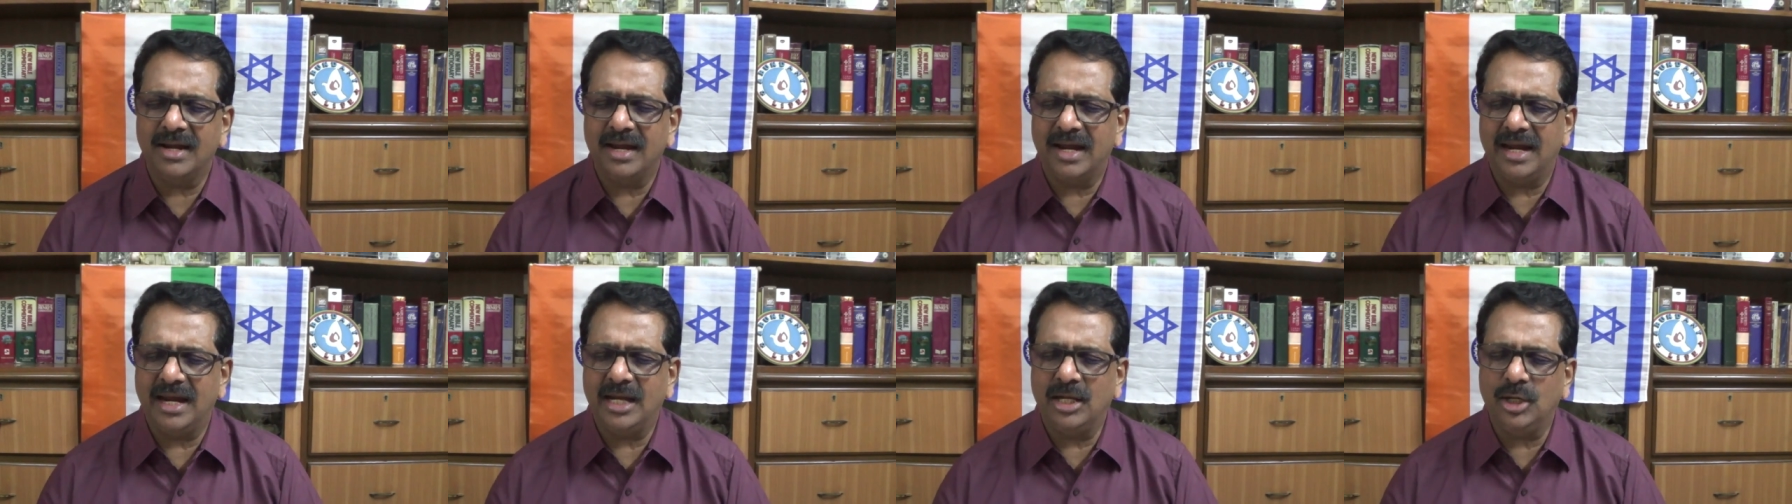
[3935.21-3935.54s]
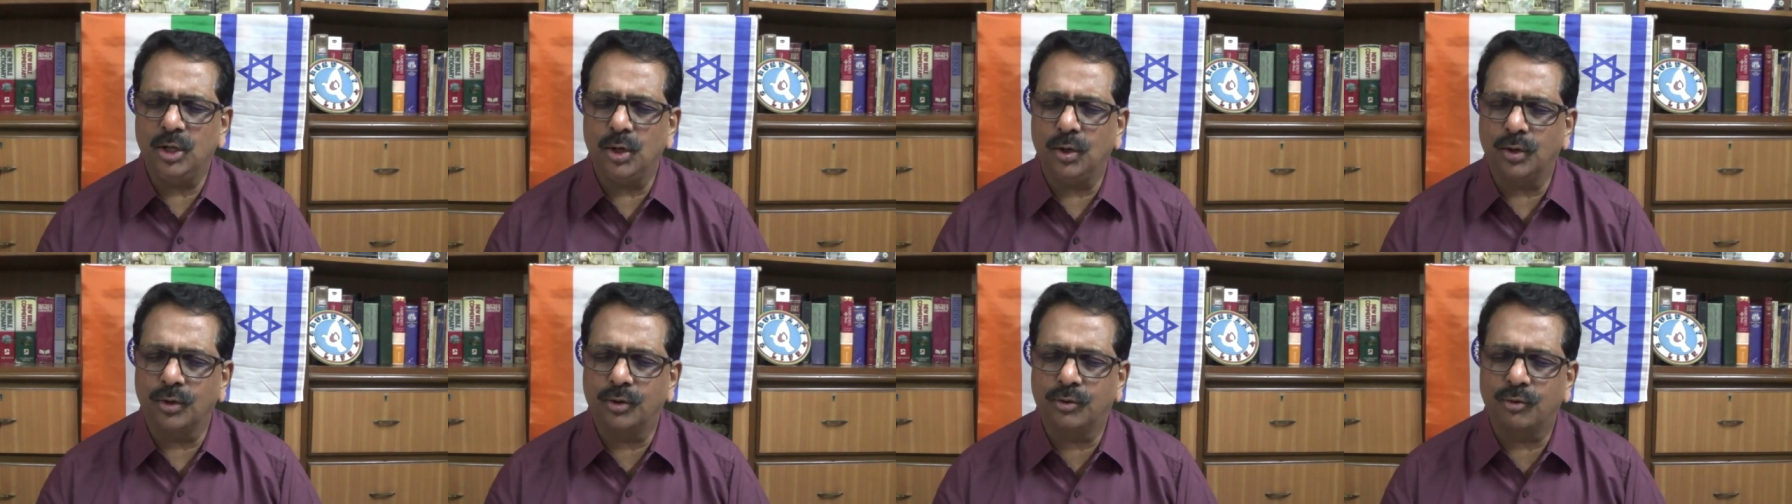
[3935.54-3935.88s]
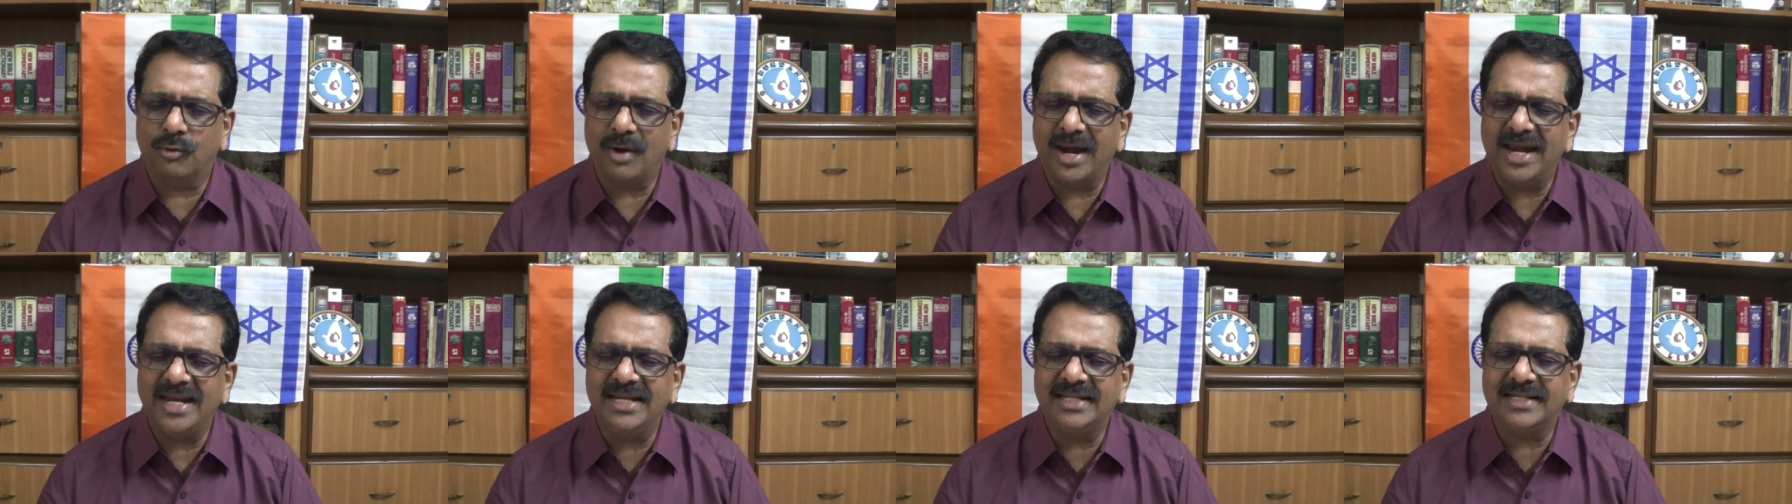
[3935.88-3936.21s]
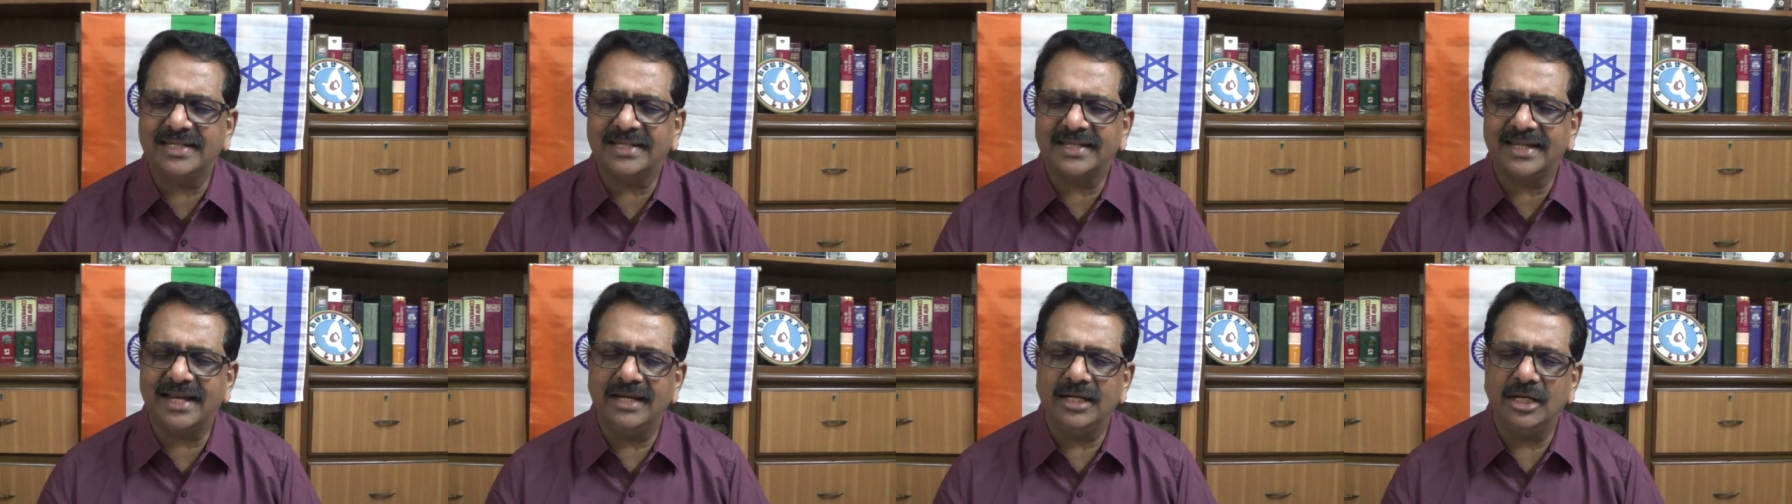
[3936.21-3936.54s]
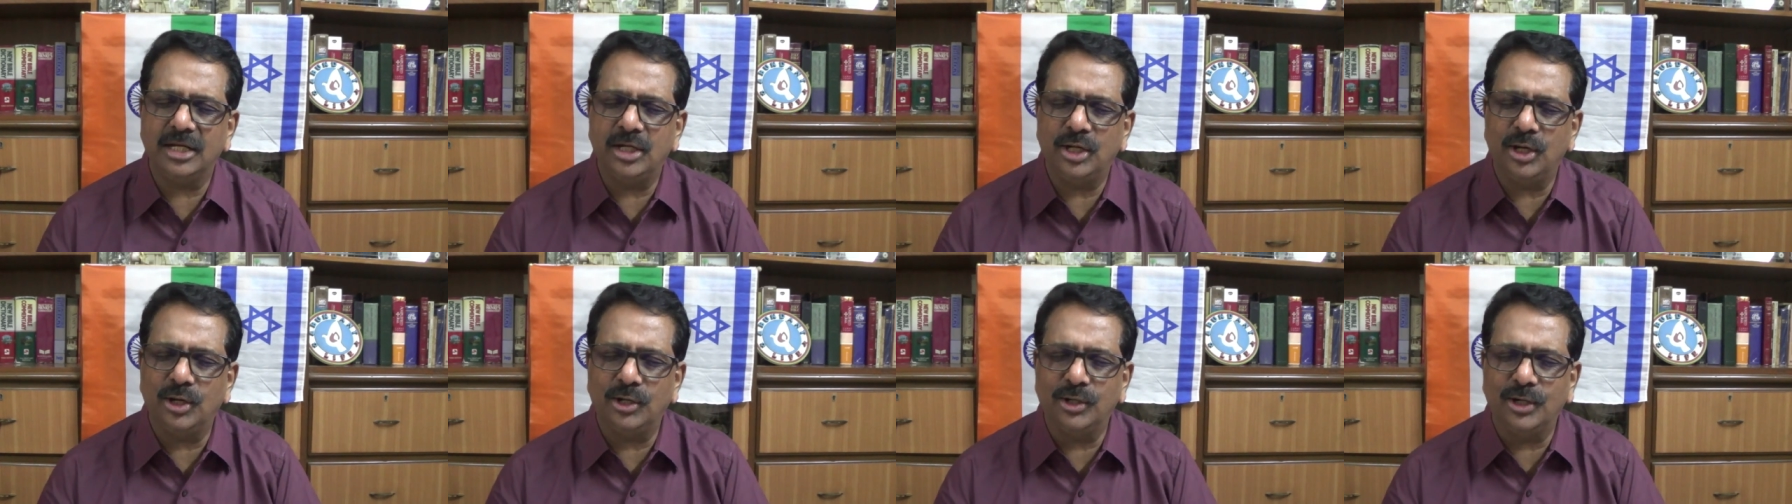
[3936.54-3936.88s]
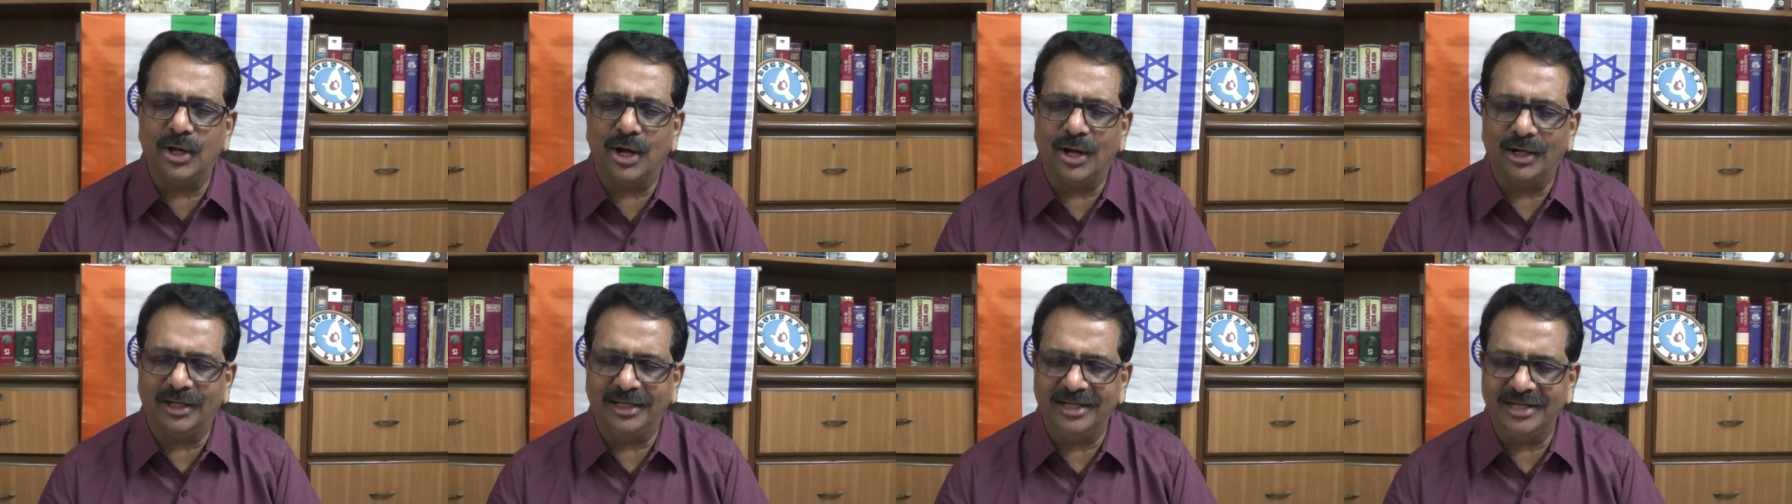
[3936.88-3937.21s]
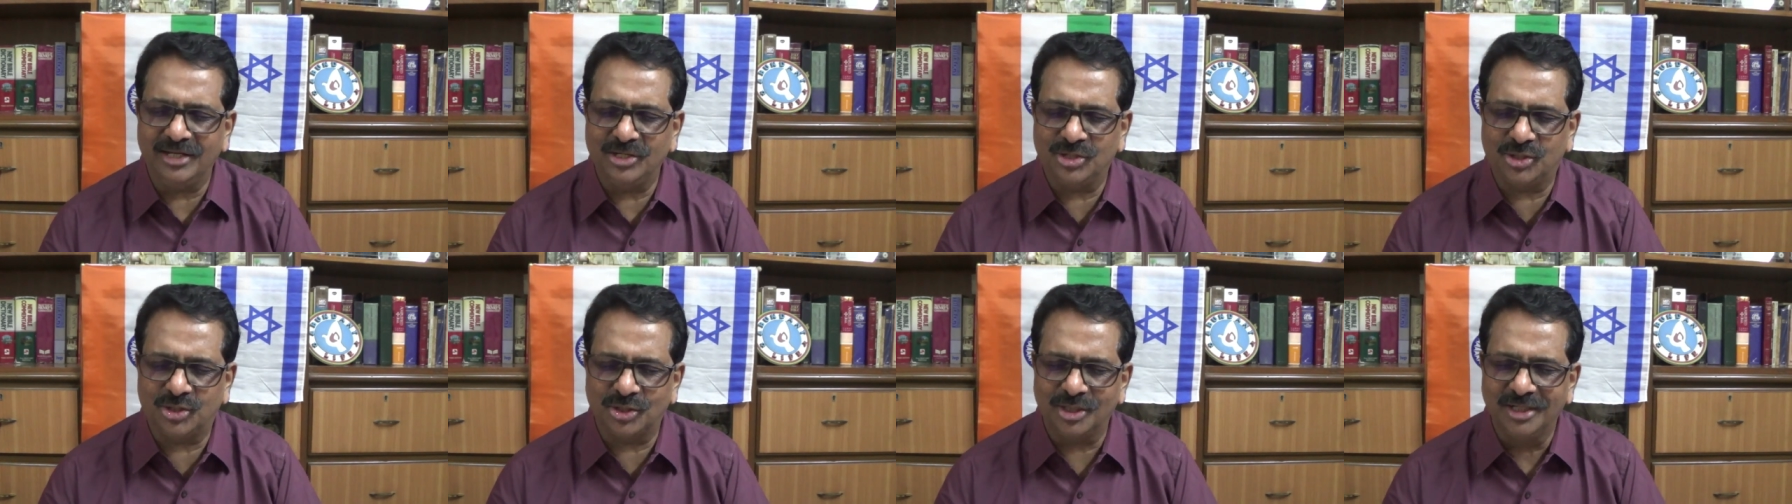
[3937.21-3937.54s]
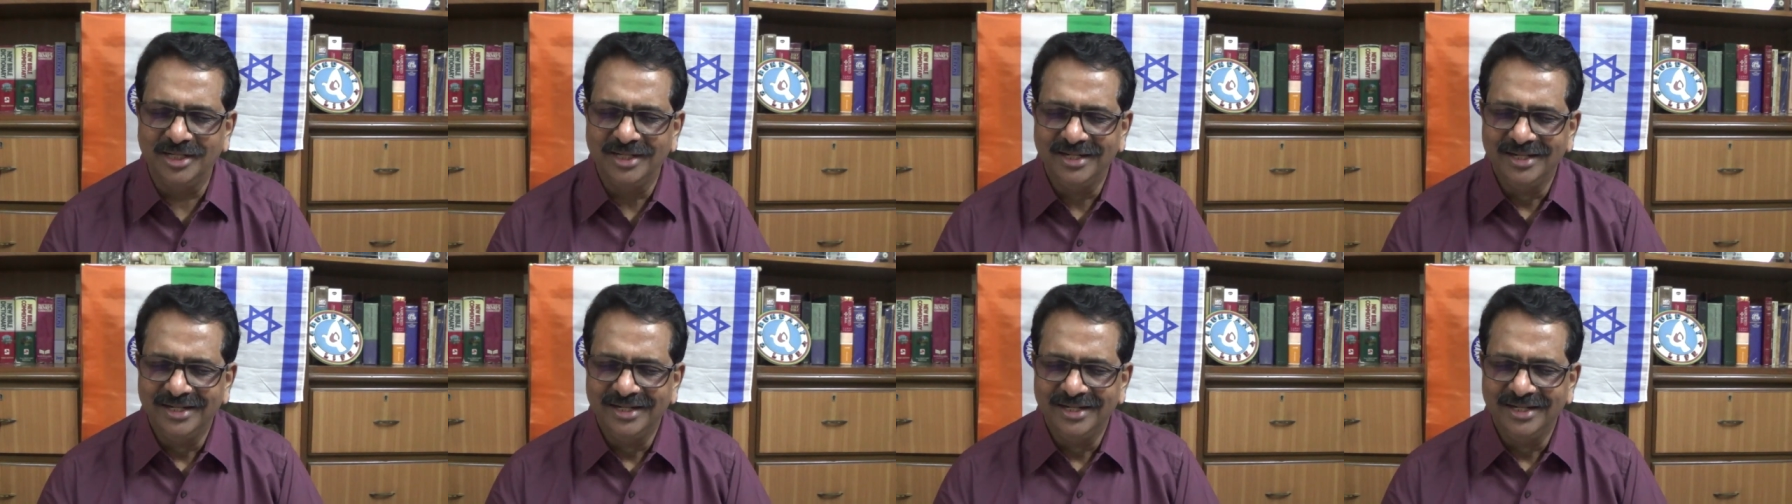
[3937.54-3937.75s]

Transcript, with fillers: in your grace and in your knowledge,